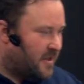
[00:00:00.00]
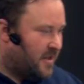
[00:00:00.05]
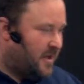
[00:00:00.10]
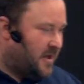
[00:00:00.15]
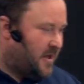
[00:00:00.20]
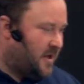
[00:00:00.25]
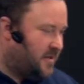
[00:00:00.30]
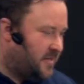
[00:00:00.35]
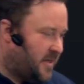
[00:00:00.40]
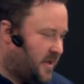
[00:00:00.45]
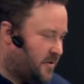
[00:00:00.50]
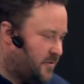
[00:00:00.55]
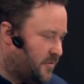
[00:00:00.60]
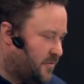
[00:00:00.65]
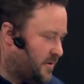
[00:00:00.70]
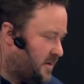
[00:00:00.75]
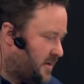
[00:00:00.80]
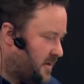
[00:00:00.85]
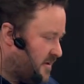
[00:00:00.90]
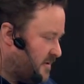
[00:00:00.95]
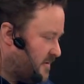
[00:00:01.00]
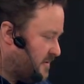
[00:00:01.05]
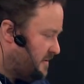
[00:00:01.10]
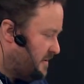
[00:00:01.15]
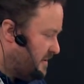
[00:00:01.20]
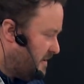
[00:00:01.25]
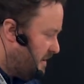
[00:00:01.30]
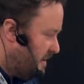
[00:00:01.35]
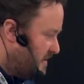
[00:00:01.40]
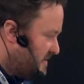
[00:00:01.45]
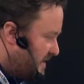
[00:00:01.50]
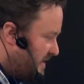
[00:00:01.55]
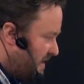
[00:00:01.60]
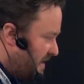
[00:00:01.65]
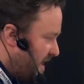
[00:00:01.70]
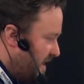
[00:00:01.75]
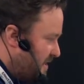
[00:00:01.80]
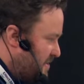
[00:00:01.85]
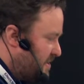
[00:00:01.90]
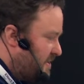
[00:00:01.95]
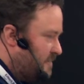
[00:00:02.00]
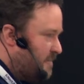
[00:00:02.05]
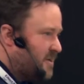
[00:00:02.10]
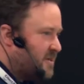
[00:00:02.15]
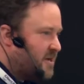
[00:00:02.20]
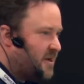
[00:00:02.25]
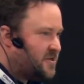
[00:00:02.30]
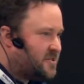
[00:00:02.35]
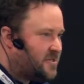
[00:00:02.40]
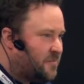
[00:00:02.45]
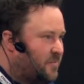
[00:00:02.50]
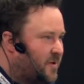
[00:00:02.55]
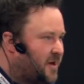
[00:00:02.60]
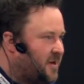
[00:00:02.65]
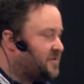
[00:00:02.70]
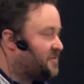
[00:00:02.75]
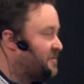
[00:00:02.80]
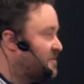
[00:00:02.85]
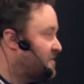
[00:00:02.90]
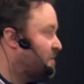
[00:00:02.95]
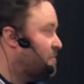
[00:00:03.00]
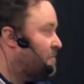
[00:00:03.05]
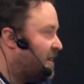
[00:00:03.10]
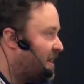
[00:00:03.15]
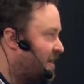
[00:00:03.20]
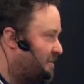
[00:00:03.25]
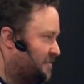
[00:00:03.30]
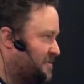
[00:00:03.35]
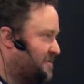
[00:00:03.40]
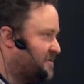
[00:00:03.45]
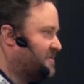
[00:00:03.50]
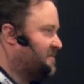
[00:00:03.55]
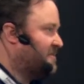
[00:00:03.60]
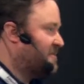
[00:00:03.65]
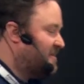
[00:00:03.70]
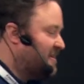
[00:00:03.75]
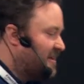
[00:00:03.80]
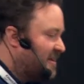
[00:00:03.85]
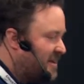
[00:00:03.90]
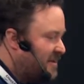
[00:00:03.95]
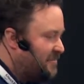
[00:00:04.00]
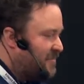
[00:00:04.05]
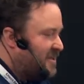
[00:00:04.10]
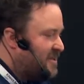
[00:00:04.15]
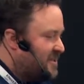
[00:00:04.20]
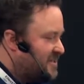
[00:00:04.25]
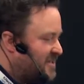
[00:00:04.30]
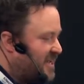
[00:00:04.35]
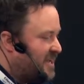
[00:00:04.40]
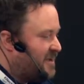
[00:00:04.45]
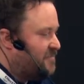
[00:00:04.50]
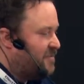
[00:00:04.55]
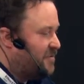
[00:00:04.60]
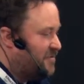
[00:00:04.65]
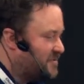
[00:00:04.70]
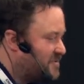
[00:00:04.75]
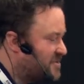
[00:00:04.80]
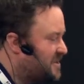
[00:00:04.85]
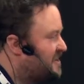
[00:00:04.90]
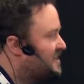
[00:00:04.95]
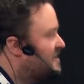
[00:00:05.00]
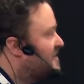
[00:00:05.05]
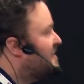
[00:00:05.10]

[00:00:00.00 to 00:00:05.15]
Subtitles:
they called it, I did it actually when someone else, let me take a pause.